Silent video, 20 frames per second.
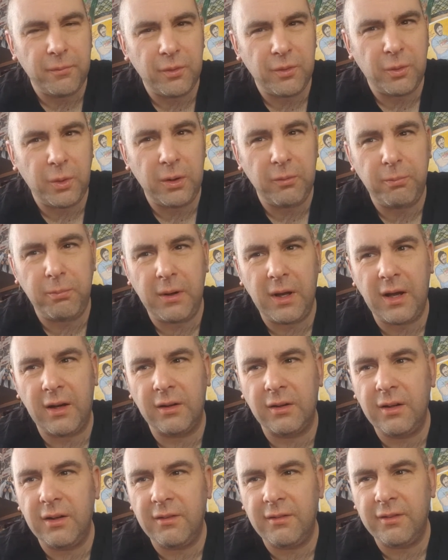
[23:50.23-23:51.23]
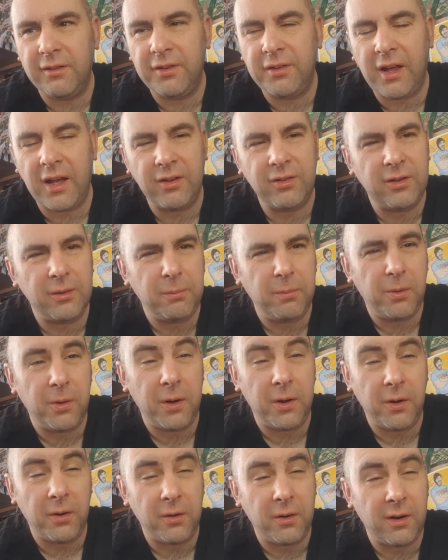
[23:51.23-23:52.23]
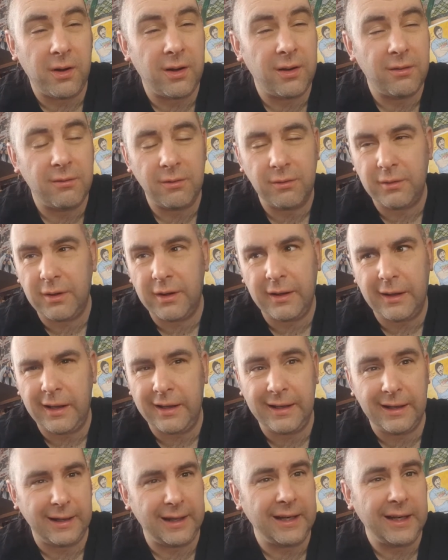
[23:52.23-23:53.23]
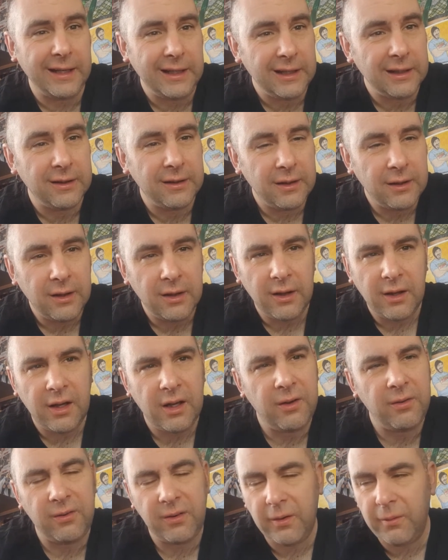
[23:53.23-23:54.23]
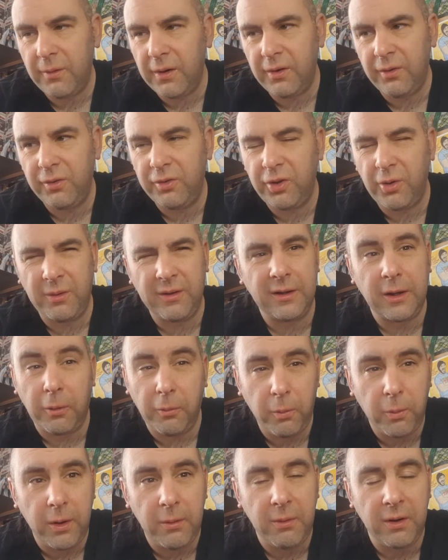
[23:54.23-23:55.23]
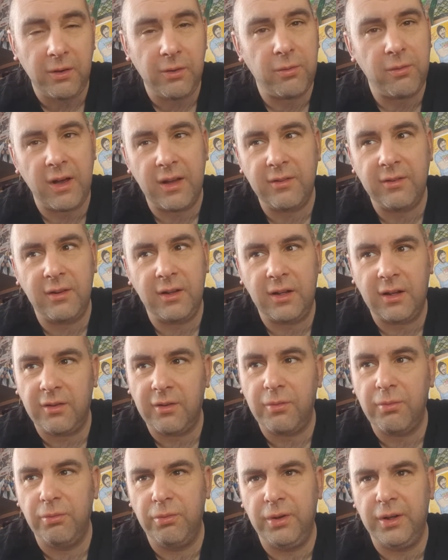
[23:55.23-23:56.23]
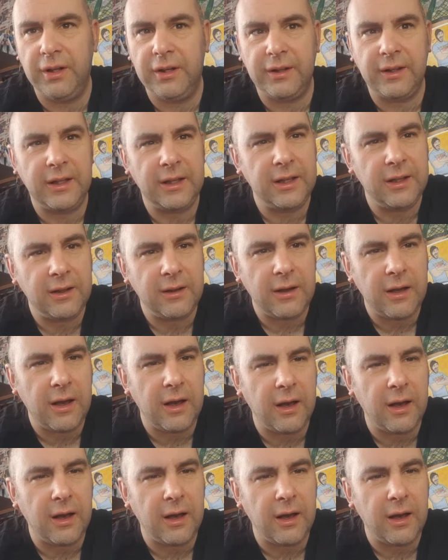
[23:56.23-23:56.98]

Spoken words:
With Bianca and Sasha putting on a clinic, if you will, showing that women's wrestling has really